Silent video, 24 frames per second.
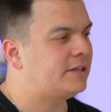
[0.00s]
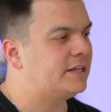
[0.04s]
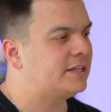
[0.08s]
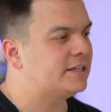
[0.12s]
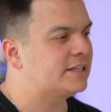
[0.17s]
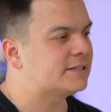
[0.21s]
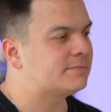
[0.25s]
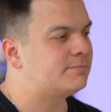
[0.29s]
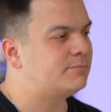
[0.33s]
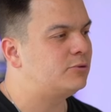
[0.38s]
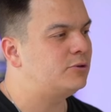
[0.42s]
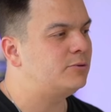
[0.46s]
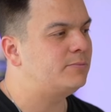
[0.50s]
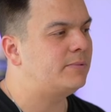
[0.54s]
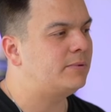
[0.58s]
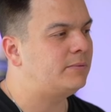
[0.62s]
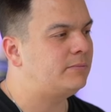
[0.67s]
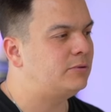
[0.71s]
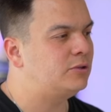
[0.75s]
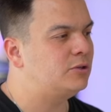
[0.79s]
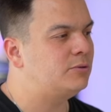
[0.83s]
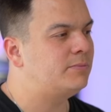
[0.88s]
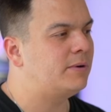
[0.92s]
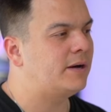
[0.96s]
click this
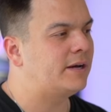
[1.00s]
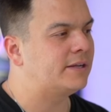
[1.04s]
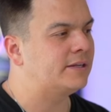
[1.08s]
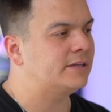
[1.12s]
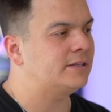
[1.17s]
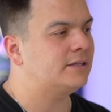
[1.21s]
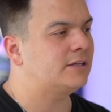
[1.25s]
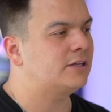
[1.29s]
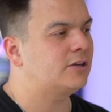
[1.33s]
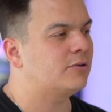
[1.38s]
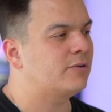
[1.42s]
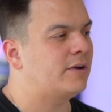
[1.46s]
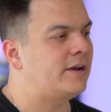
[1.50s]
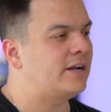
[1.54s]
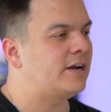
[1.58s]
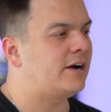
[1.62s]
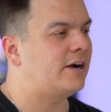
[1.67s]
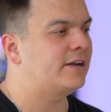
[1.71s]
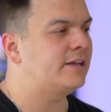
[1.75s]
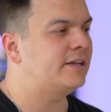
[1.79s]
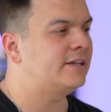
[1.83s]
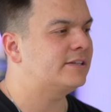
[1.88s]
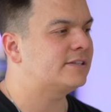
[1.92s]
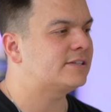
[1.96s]
blue button, create
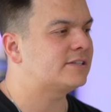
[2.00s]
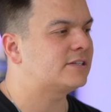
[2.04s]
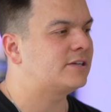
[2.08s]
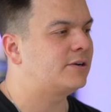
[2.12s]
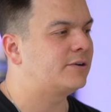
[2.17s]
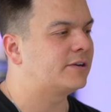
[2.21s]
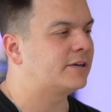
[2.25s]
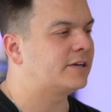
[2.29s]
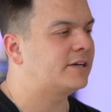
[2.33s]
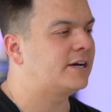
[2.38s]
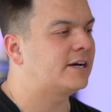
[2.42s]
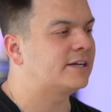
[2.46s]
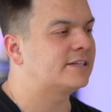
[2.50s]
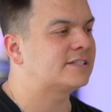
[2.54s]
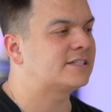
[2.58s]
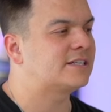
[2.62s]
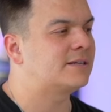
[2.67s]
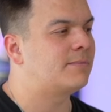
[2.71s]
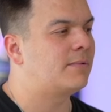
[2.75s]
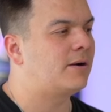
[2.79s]
audience, go to custom